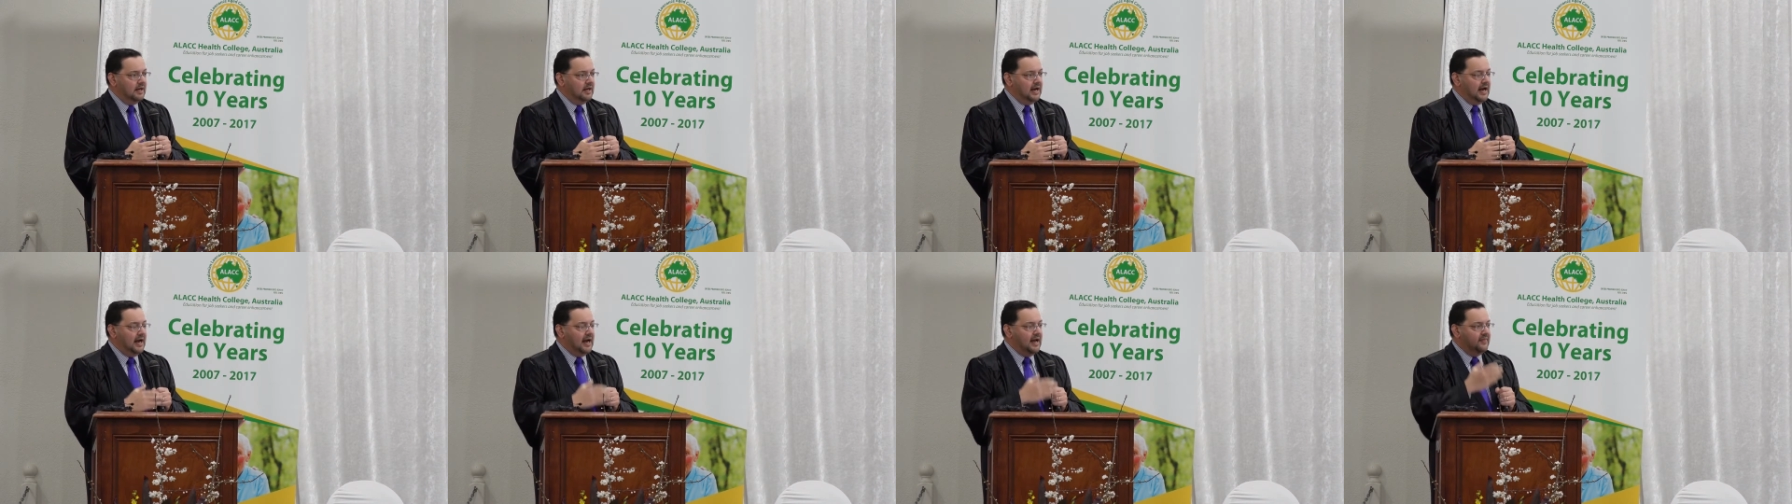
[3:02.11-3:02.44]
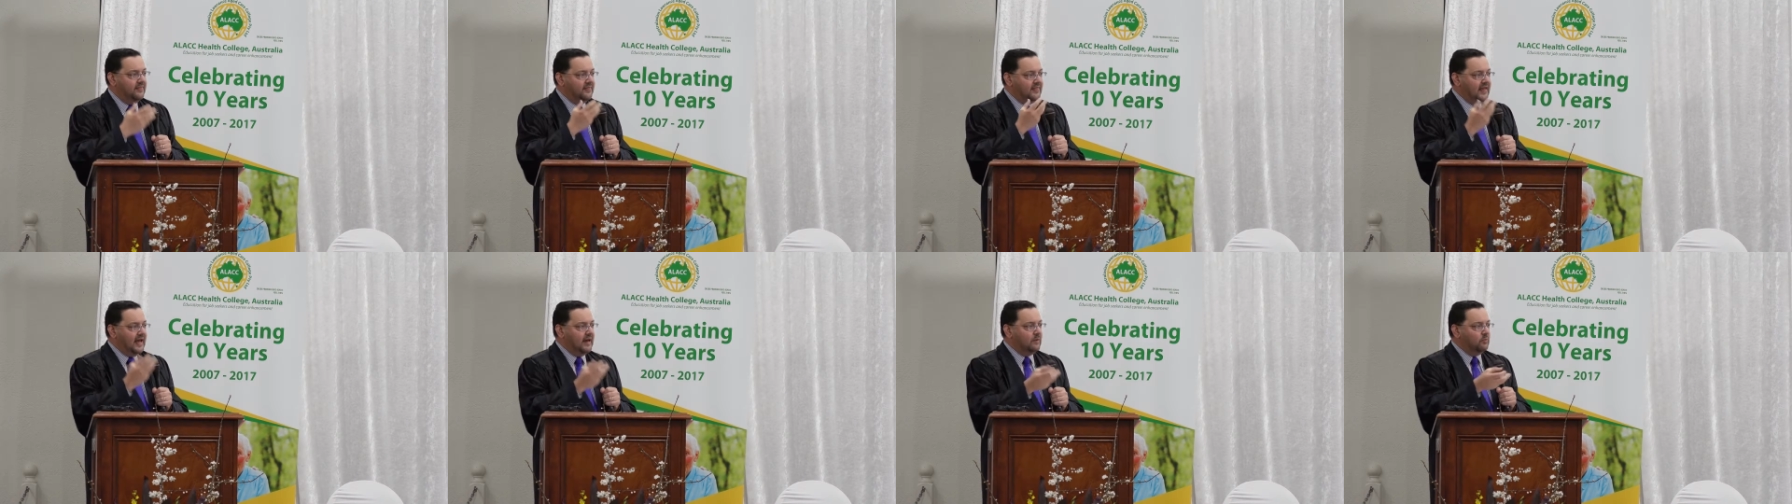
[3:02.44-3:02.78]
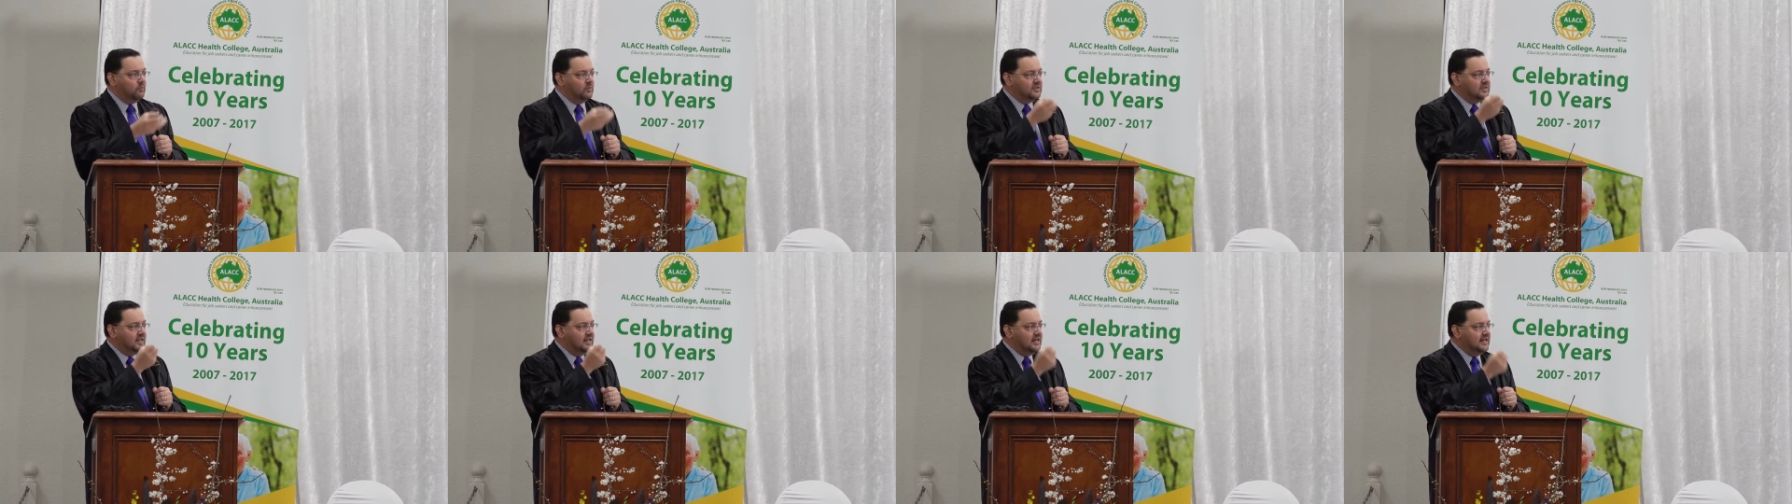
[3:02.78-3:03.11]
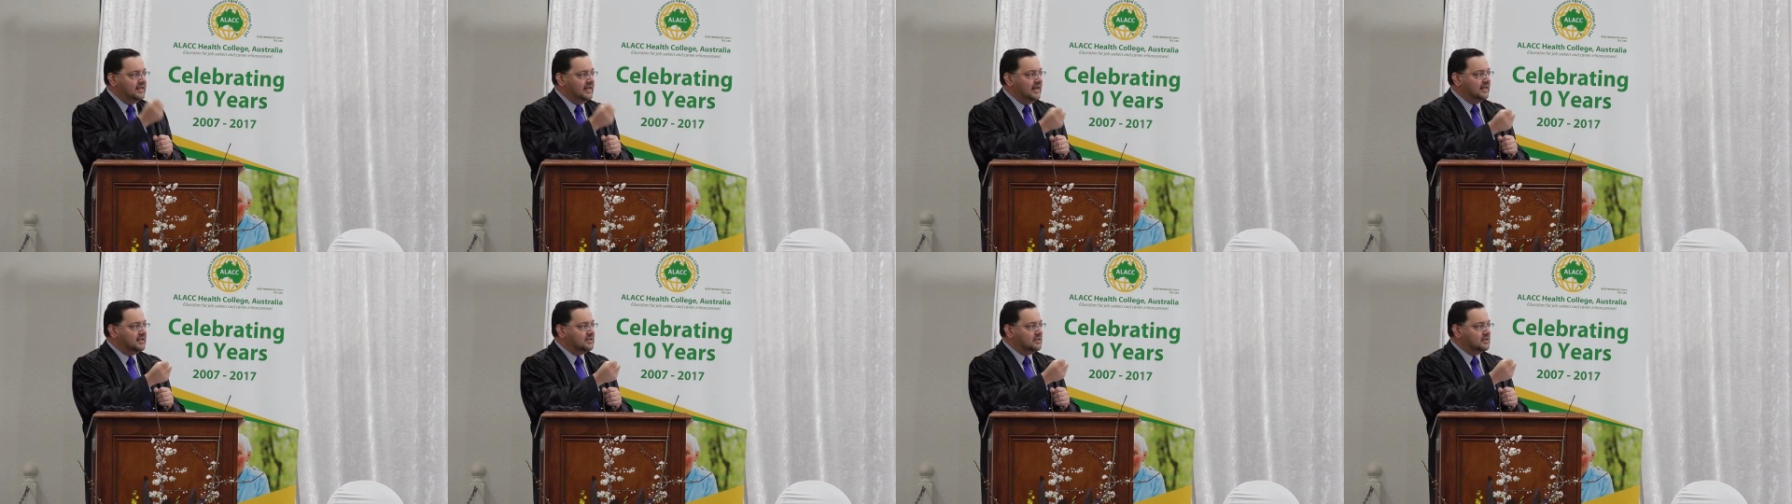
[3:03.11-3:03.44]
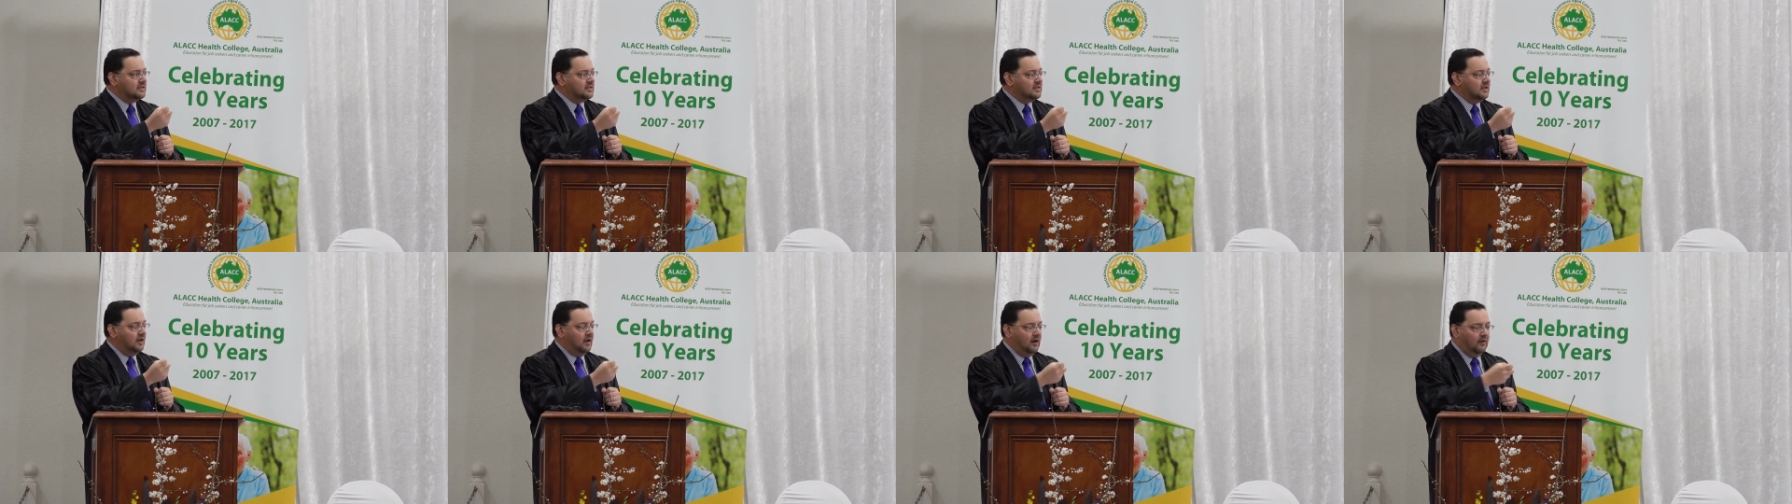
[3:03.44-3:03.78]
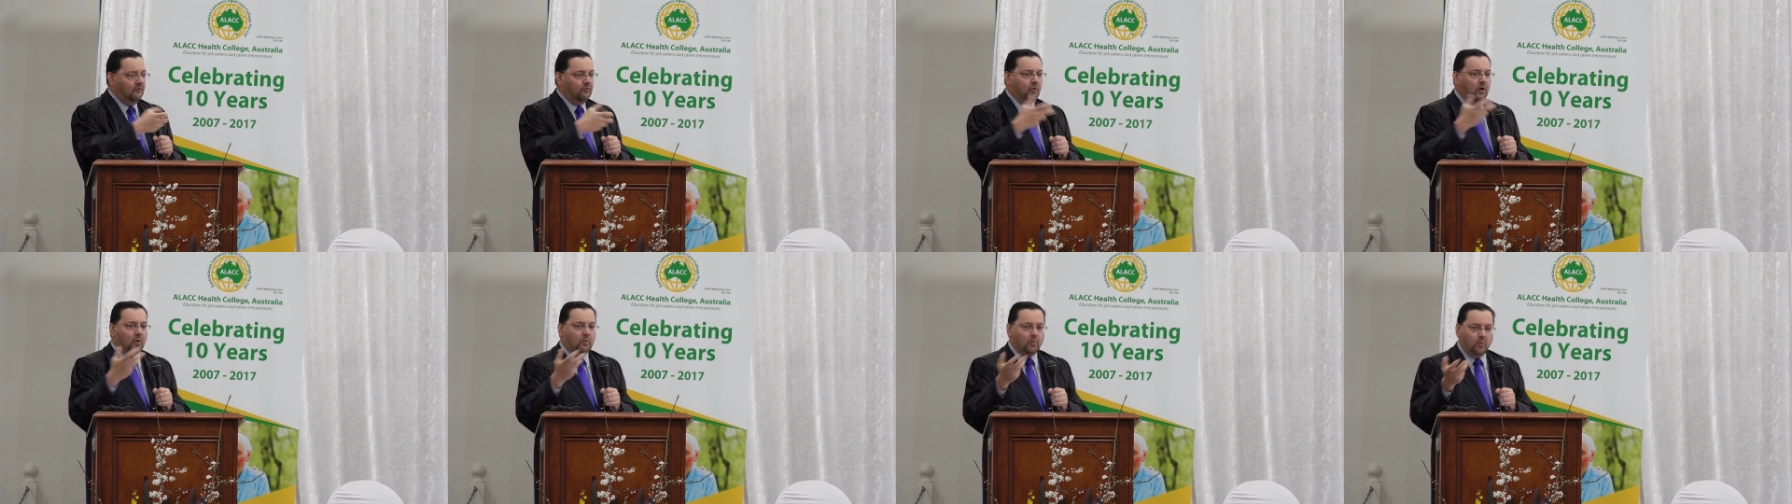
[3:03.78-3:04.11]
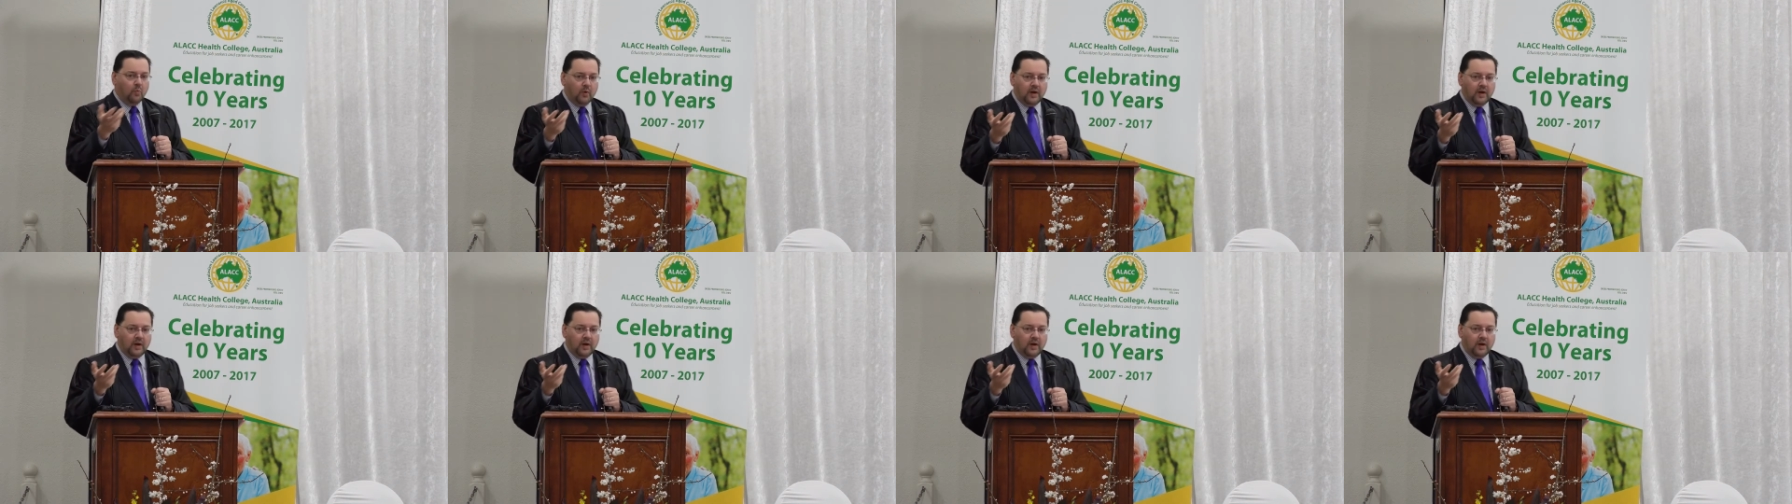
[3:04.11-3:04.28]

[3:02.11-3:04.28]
and that was the nexus of what we